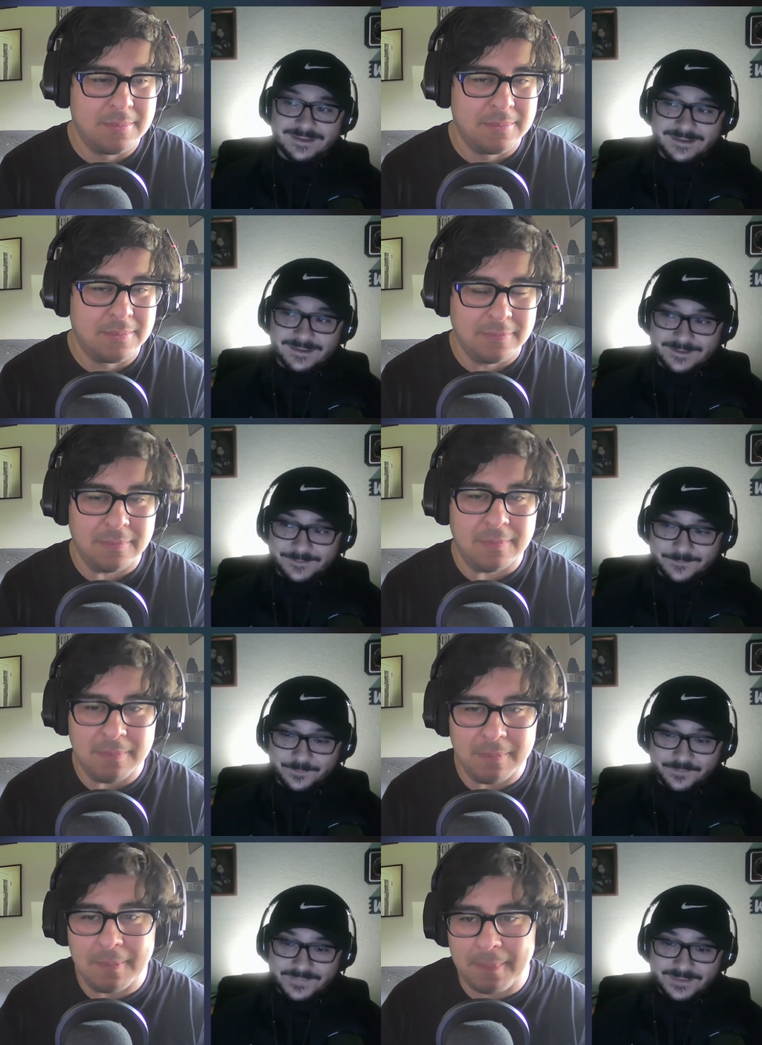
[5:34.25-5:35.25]
Speaker 1: um
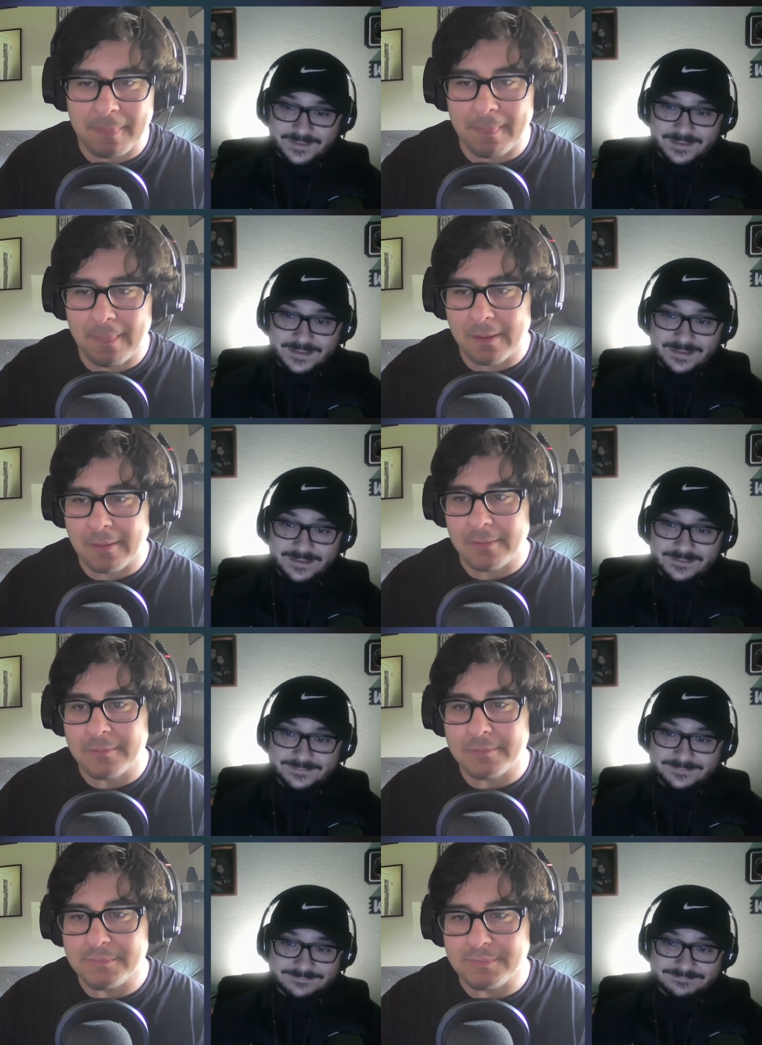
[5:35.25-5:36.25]
and I
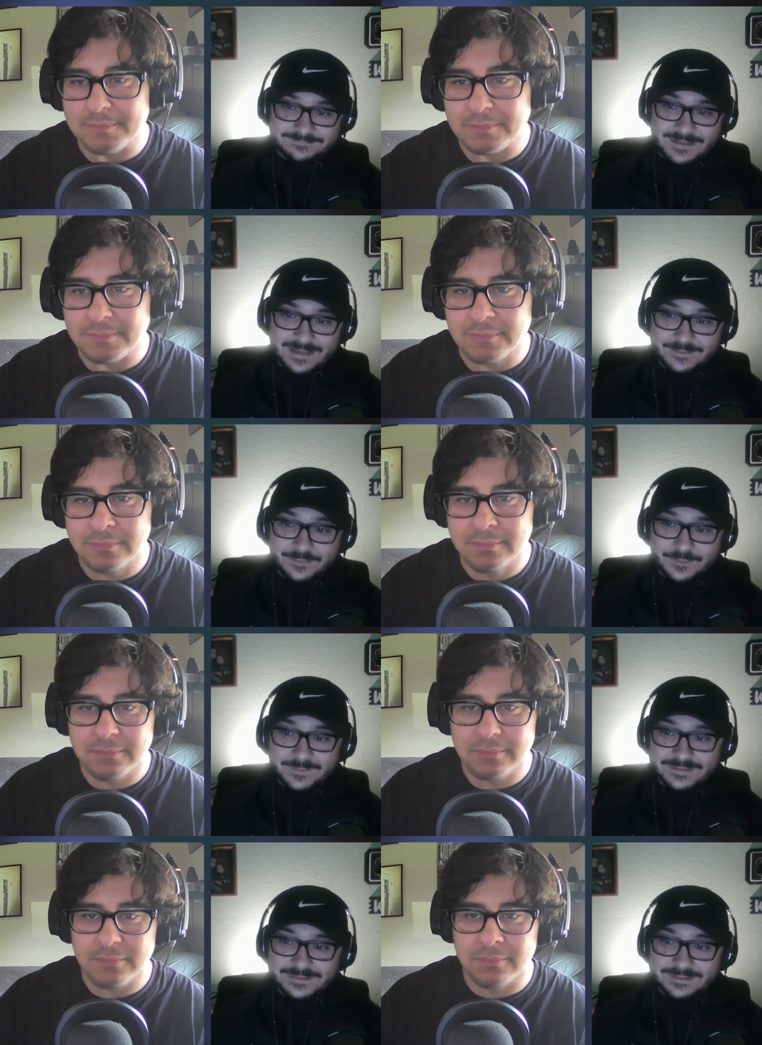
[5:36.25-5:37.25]
and I don't
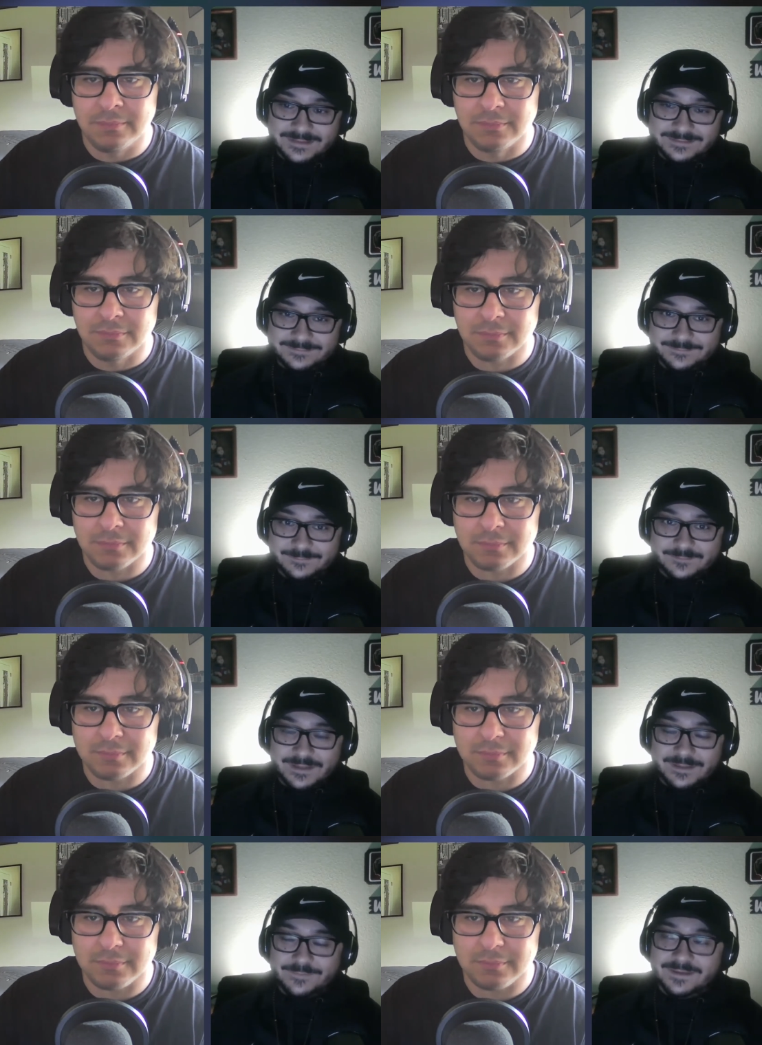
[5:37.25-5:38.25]
normally I
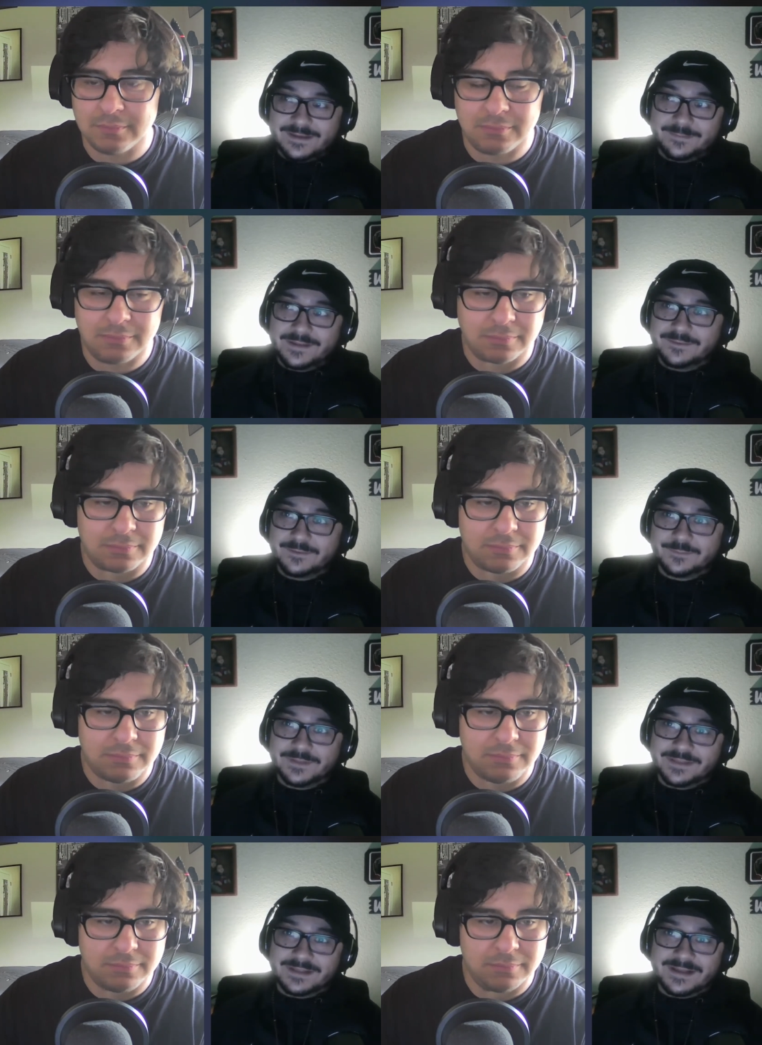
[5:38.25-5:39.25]
am the, I'm not normally
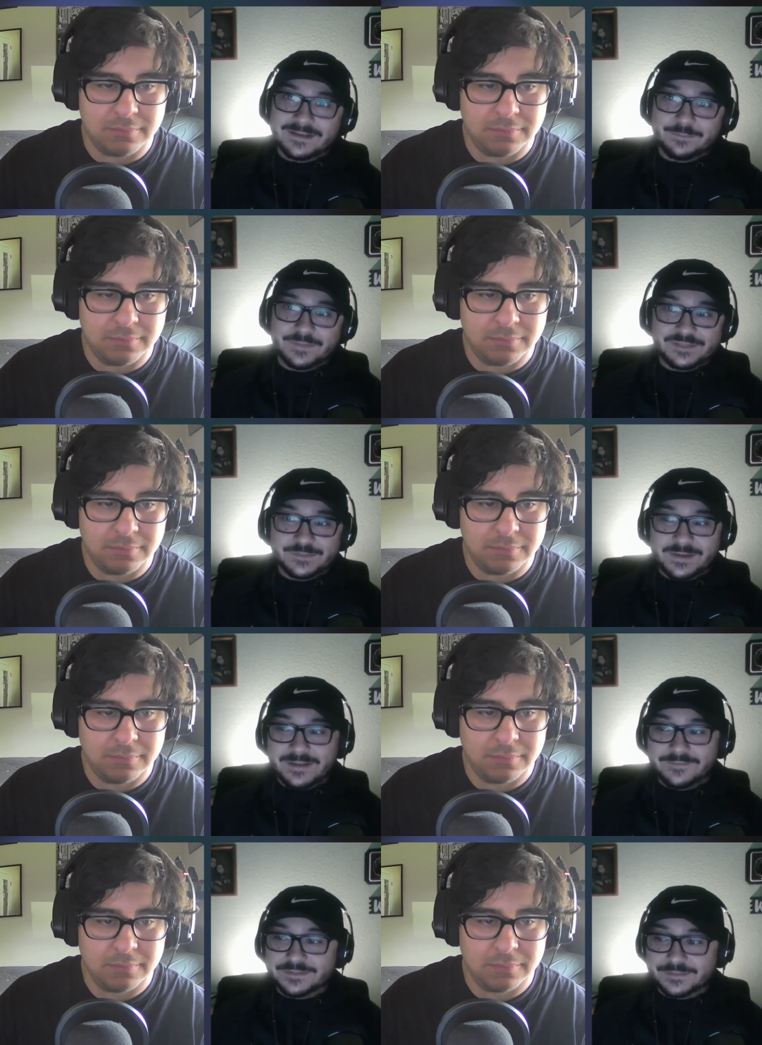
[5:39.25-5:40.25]
the kind of bitch about
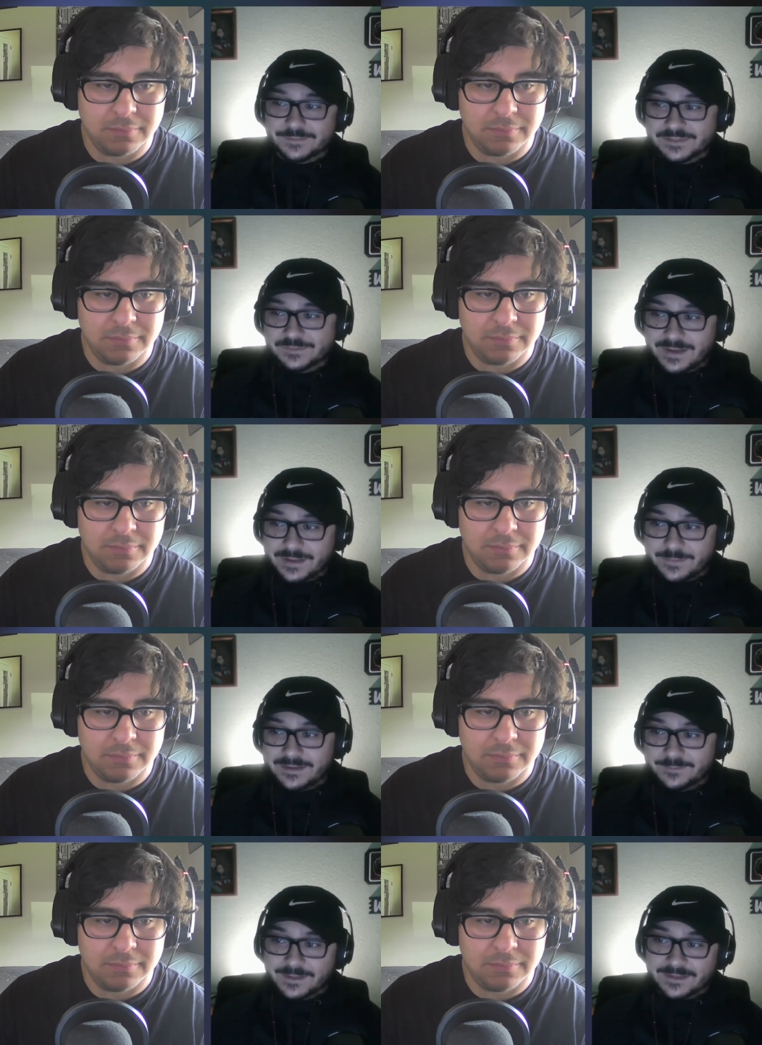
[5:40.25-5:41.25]
having too much Batman
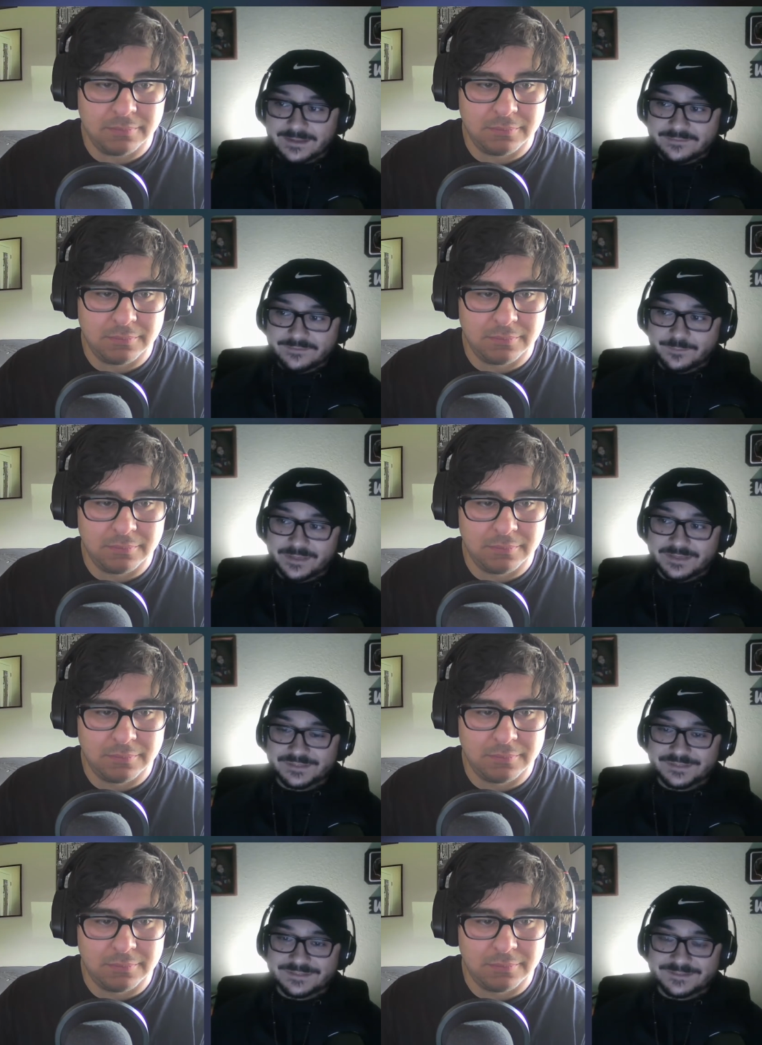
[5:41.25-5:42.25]
in my life, but it's
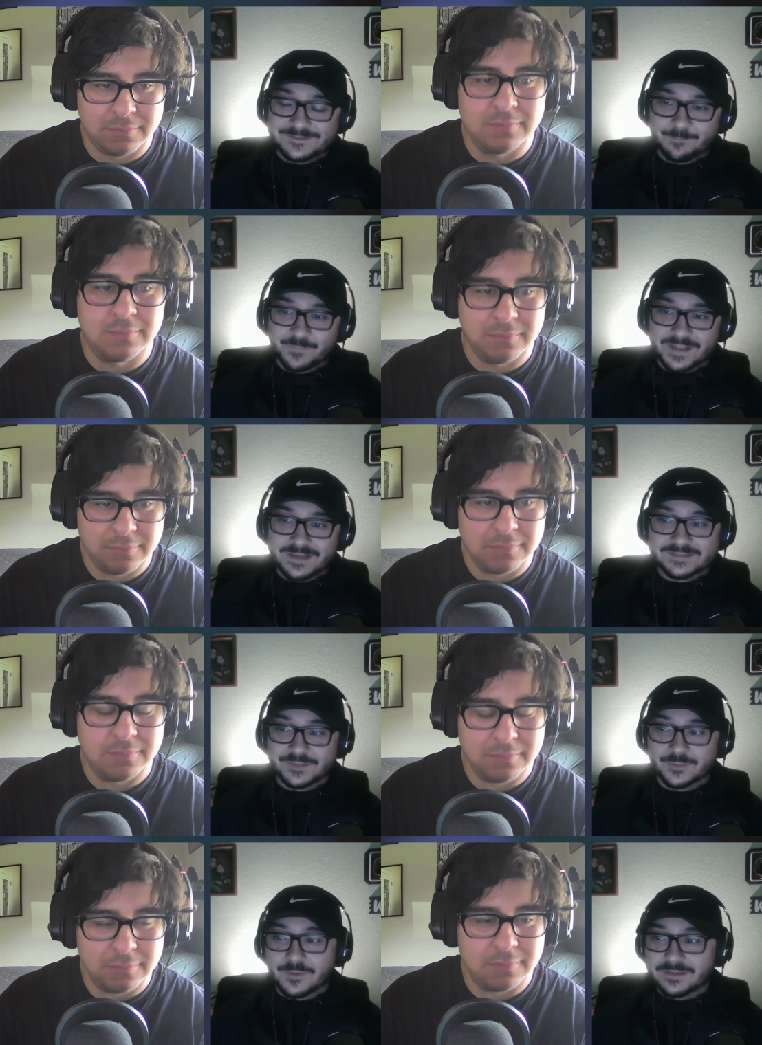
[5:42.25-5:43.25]
just I guess the
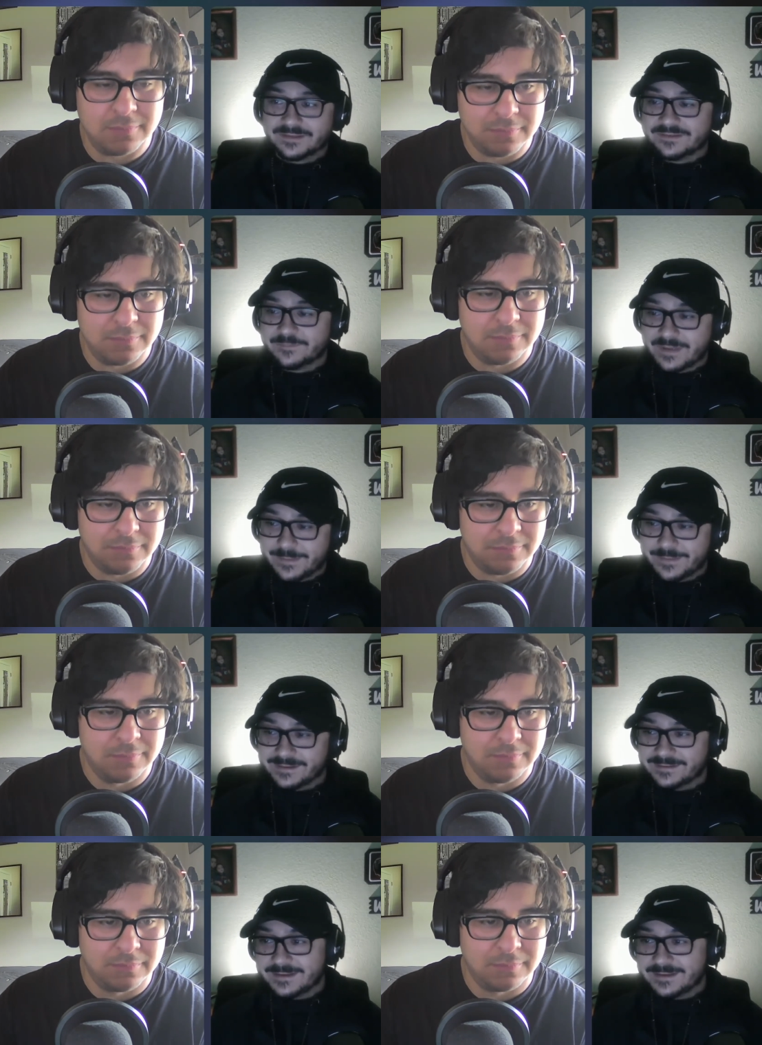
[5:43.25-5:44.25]
quality of Batman.